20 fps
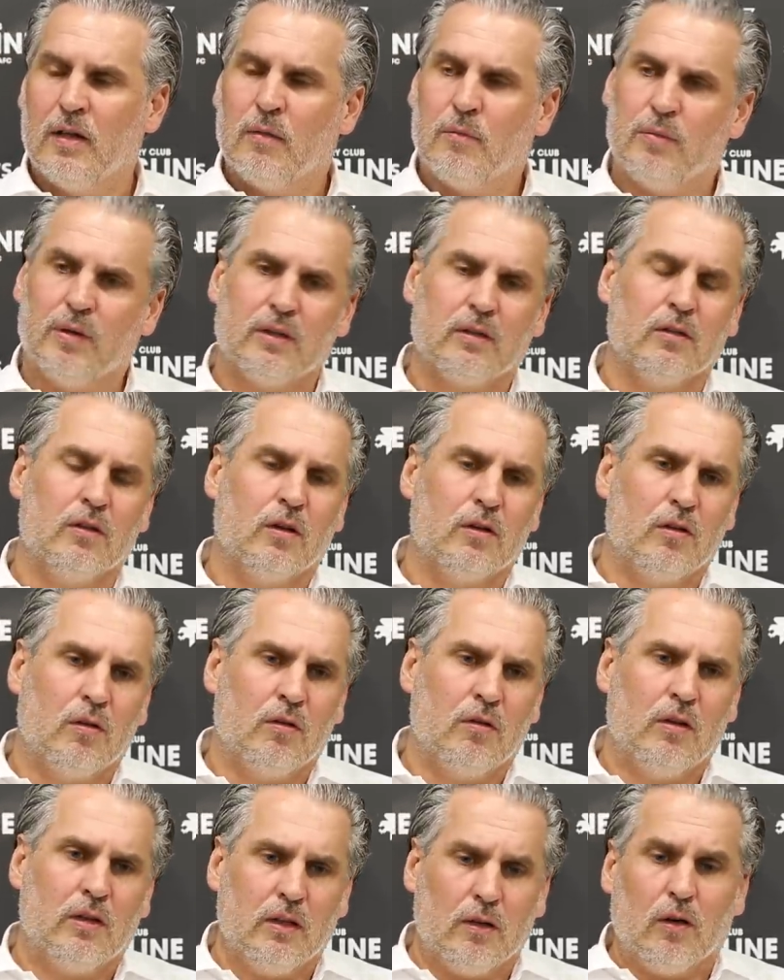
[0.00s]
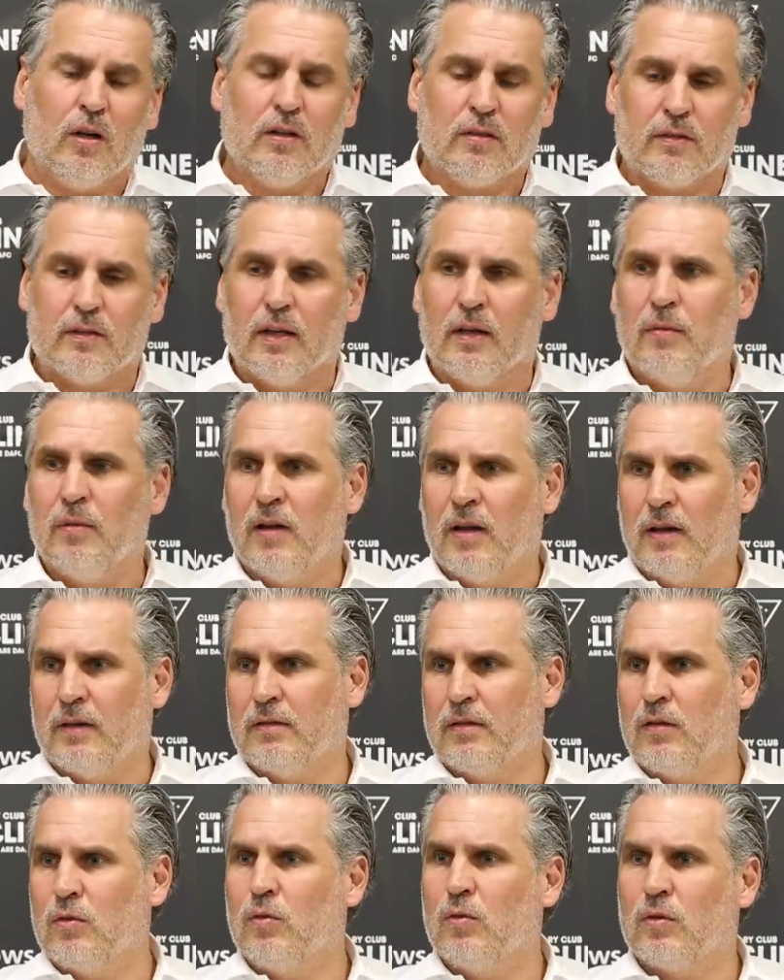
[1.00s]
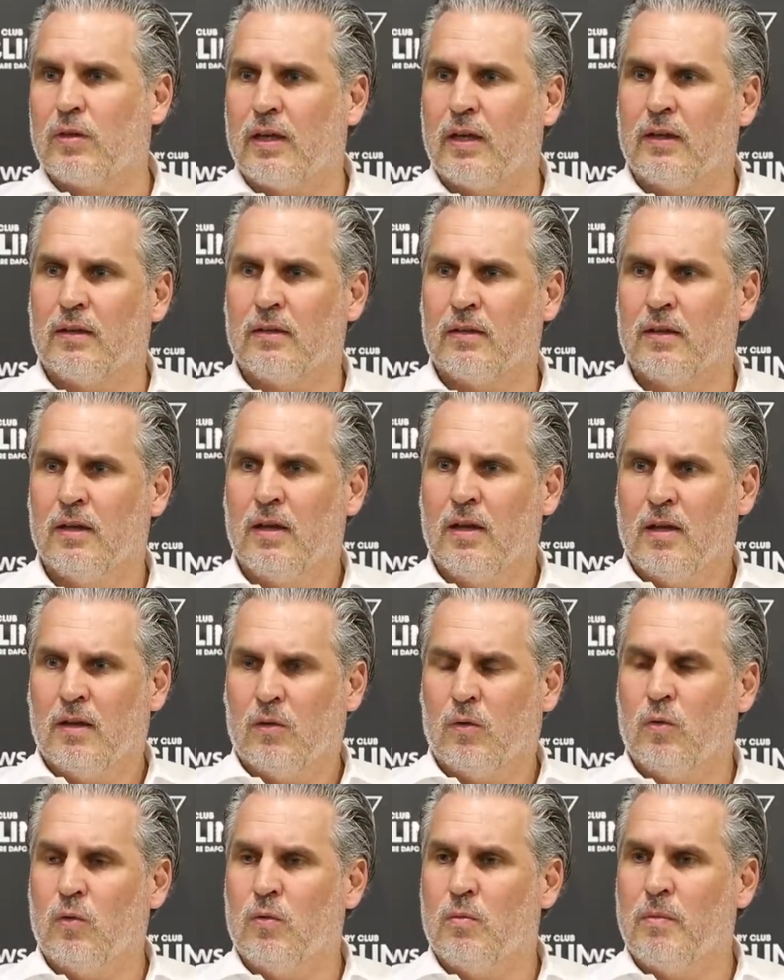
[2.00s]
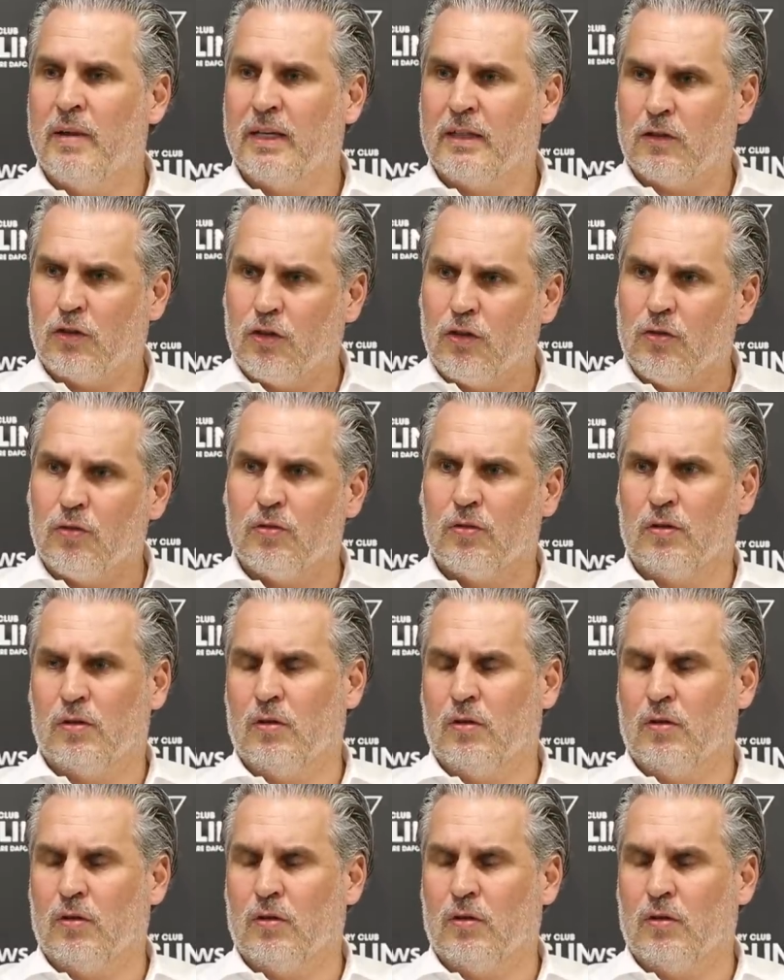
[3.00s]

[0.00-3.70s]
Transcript: but not only a stabilizer who makes sure,